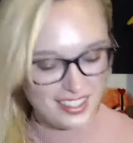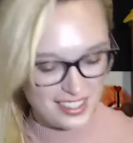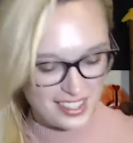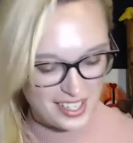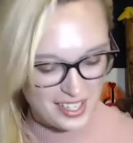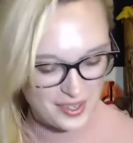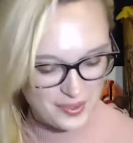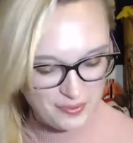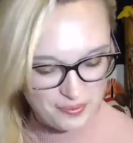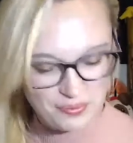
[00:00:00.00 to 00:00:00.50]

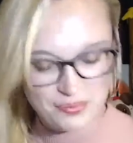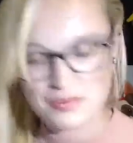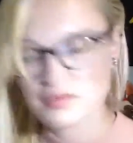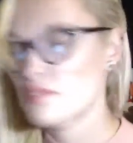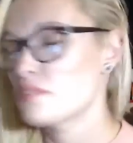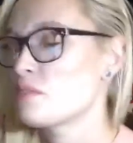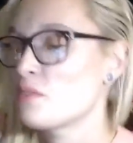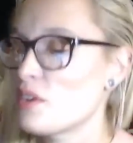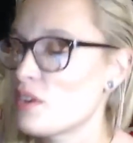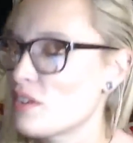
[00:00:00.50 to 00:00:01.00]
Damn.
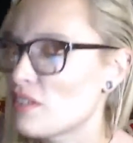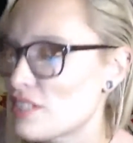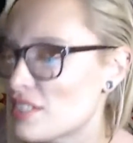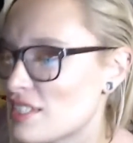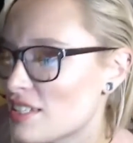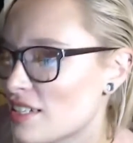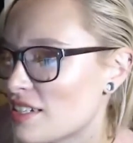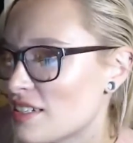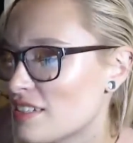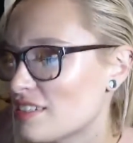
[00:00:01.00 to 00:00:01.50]
Well,
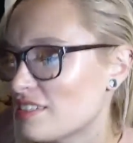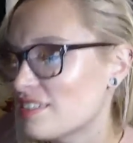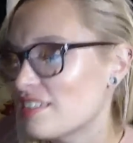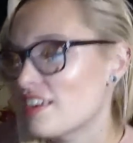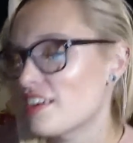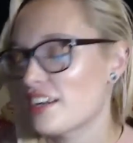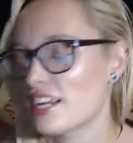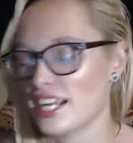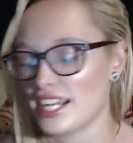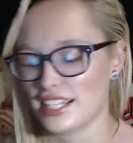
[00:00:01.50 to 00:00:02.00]
see,
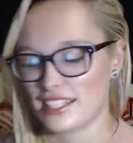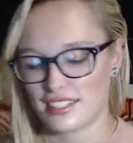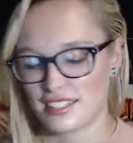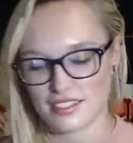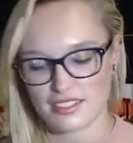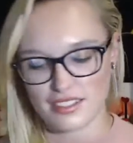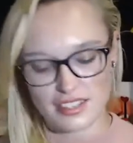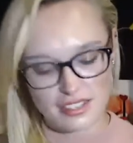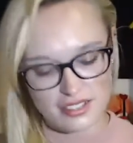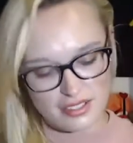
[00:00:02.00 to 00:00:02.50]
okay,
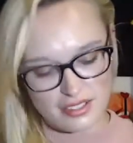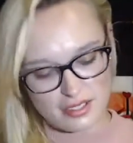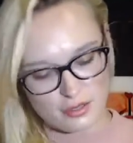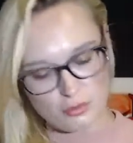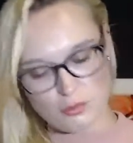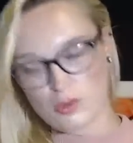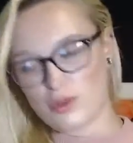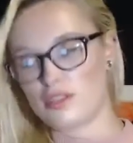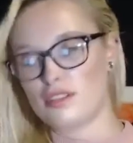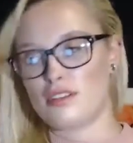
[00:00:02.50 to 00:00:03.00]
so there's this
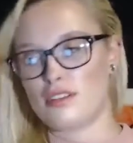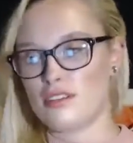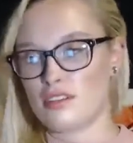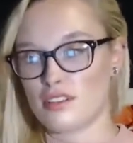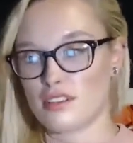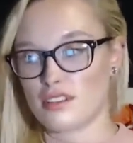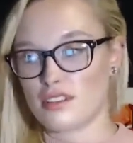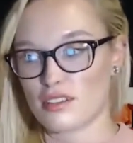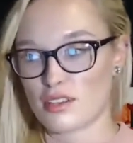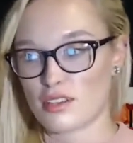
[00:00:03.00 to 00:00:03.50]

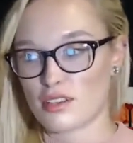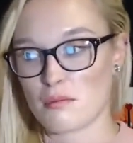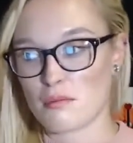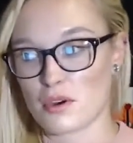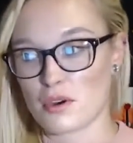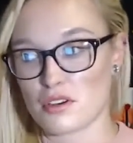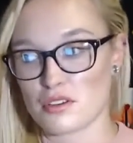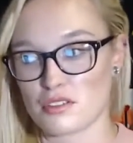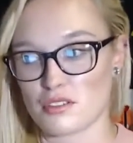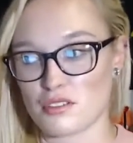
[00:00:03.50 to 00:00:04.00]
one
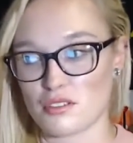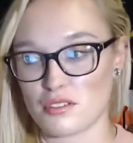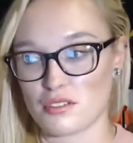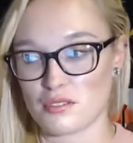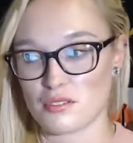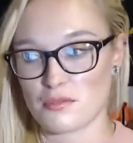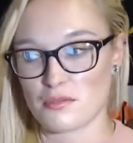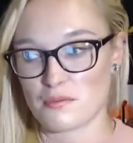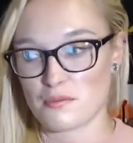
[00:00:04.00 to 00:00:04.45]
commercial.